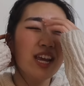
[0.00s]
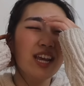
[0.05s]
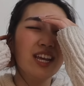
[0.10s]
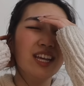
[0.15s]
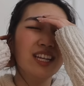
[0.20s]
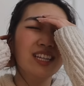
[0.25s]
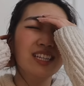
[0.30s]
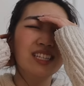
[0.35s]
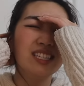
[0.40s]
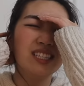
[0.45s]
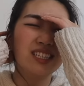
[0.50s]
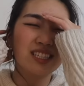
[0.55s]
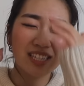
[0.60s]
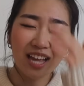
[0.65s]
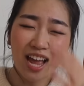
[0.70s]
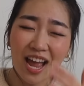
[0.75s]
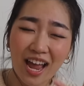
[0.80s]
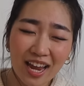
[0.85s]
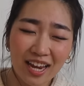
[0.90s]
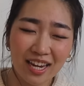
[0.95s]

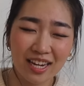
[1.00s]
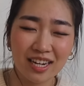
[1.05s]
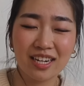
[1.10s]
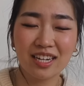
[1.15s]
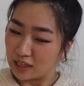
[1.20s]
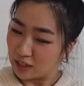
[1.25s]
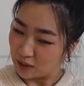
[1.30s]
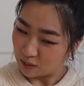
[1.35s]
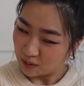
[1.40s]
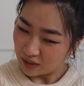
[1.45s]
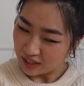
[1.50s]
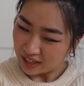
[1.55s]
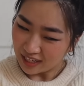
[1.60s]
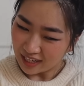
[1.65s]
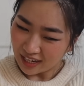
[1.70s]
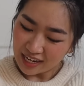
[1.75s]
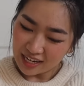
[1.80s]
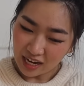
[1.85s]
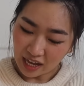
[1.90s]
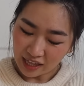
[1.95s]
insane.
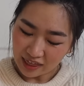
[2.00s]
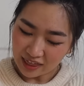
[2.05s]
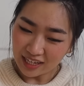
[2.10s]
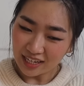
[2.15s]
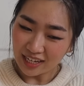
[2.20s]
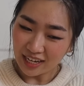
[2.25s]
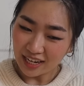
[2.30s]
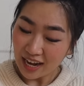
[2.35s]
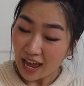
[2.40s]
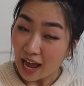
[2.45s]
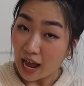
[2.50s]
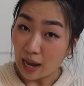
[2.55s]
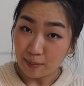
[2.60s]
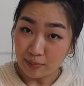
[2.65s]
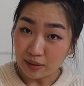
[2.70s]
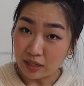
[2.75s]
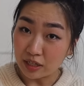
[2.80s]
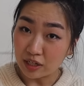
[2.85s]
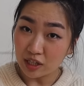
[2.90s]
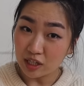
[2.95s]
Literally nothing can
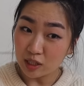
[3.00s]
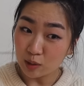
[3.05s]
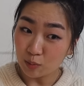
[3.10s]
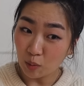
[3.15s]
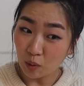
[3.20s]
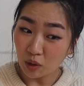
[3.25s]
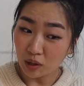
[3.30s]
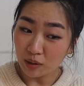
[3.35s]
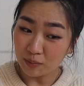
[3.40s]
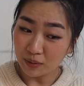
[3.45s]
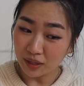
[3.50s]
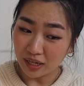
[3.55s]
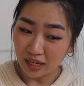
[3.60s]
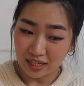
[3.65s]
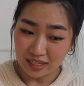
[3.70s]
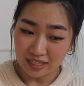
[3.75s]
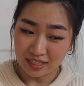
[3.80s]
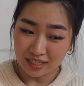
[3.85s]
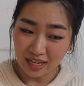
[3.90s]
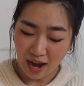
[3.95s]
happen to this board
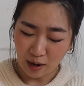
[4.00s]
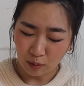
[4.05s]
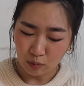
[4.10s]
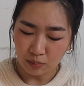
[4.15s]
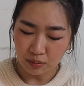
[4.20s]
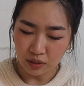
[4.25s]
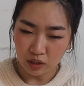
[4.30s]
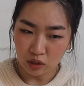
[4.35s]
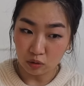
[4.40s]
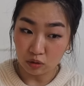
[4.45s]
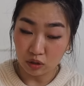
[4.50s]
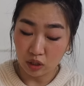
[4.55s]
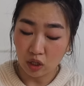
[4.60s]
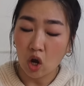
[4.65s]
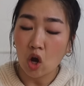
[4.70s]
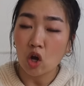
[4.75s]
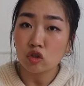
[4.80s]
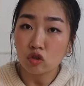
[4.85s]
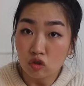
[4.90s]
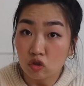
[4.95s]
because I will be
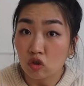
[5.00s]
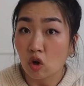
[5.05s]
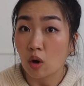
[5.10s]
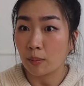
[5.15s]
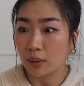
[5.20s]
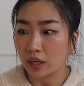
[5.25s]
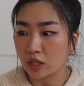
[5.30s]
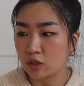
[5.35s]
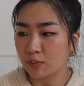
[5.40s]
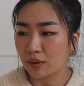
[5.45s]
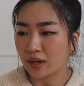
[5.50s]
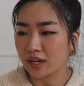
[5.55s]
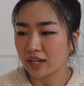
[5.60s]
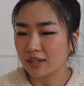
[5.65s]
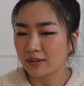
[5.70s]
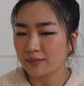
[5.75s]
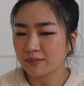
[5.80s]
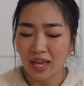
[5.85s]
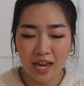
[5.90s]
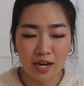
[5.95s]
losing so much
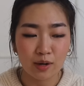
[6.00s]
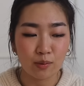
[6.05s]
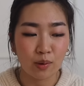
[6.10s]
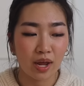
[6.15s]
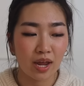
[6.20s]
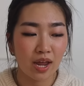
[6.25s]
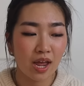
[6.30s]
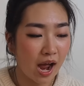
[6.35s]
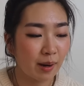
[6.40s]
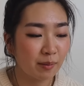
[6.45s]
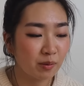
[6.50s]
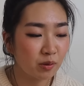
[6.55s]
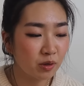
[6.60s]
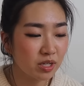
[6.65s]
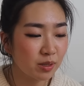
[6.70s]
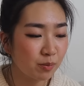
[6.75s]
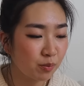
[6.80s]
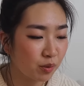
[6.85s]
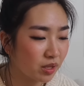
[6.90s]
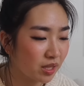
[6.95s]
money. Anyway, I'm
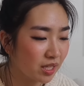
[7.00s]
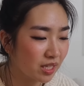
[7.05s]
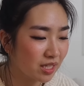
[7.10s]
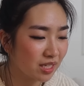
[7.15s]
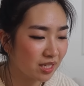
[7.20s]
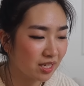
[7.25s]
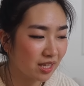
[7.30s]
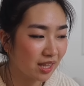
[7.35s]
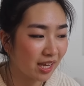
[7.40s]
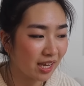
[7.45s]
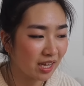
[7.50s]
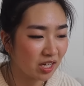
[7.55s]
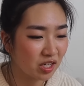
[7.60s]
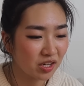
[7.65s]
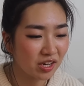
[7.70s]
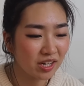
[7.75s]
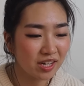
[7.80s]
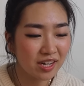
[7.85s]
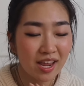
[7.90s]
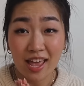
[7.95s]
going to put these into the
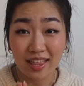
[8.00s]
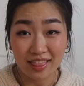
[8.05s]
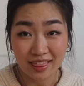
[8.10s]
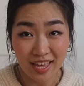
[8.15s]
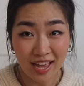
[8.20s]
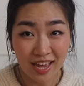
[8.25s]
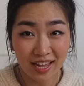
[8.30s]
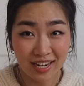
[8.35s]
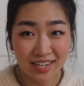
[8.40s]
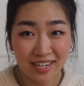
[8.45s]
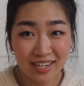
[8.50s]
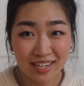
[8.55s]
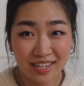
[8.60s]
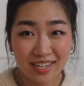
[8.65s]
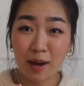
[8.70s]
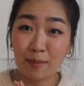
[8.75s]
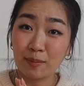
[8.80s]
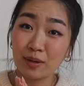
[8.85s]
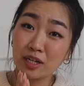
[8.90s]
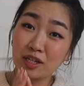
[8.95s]
kitchen and then
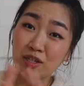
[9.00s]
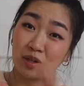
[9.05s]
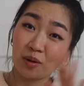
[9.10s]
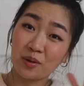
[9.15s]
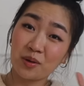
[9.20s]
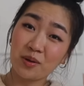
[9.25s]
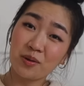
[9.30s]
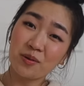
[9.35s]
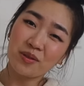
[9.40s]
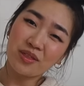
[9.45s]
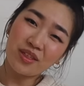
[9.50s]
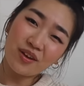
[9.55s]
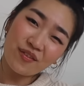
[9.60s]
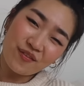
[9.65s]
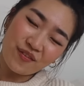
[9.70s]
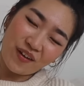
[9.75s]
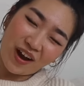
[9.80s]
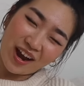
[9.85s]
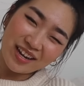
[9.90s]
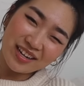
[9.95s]
I'm gonna show you the
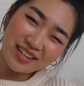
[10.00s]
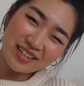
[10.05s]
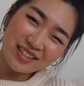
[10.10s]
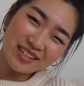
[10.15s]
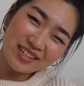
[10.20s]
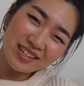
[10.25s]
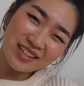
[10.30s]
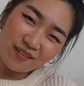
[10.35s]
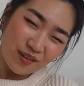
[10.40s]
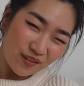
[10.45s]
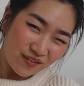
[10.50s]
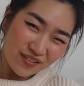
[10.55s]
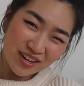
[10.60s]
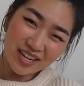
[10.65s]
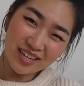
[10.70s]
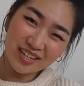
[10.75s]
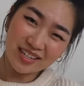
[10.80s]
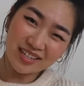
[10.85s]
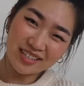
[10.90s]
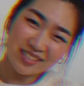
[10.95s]
final
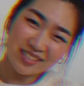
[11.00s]
reveal.